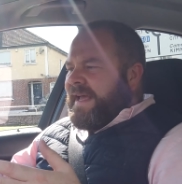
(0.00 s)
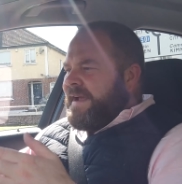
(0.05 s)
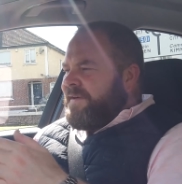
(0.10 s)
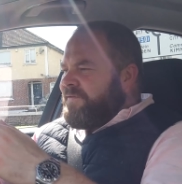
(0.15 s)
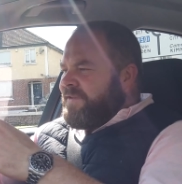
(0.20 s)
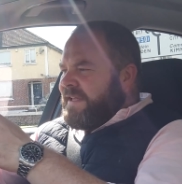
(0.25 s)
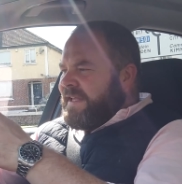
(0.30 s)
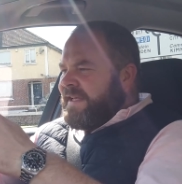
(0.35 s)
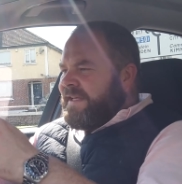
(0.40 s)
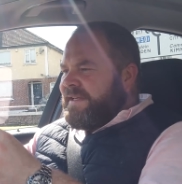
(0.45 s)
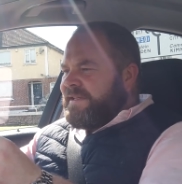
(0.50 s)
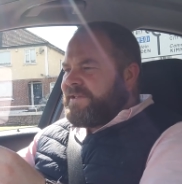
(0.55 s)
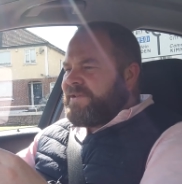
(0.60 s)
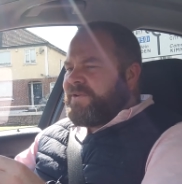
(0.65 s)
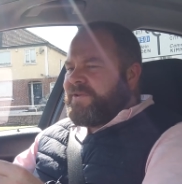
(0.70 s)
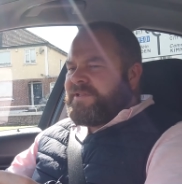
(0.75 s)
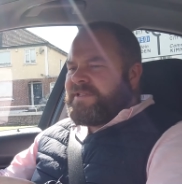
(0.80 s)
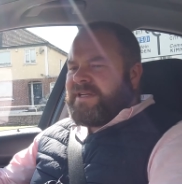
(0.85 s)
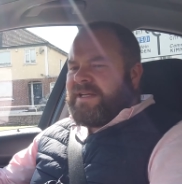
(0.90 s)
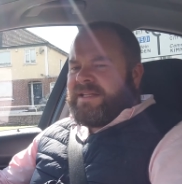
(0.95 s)
Everything you
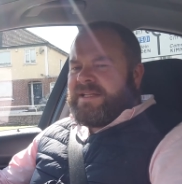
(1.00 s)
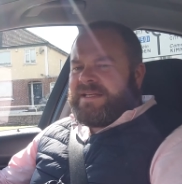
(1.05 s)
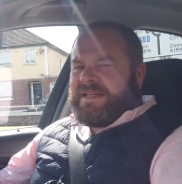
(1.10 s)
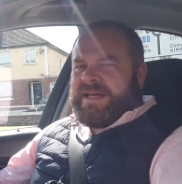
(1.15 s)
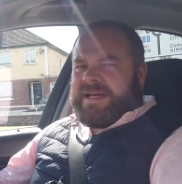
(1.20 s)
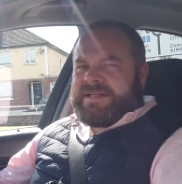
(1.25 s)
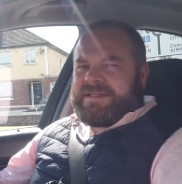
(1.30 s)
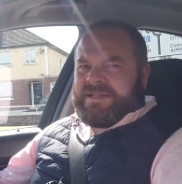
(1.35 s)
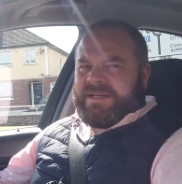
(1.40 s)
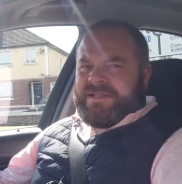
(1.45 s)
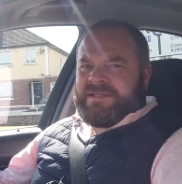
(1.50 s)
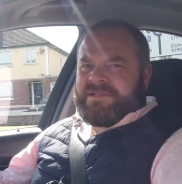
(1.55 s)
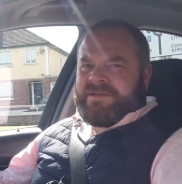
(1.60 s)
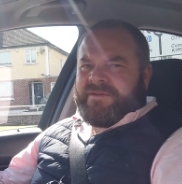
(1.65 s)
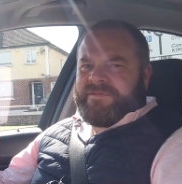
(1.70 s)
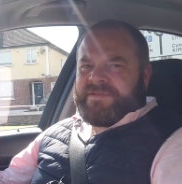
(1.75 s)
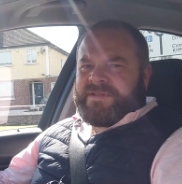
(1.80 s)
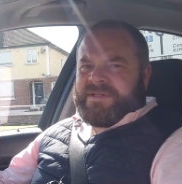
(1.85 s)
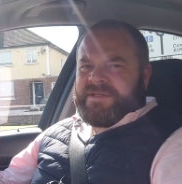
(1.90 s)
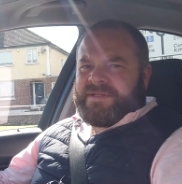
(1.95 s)
touch, all the tactile
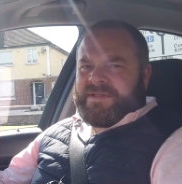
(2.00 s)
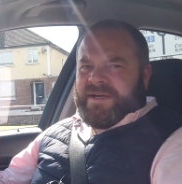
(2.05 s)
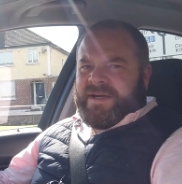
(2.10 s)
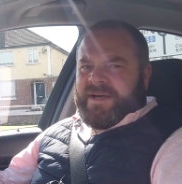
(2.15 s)
surfaces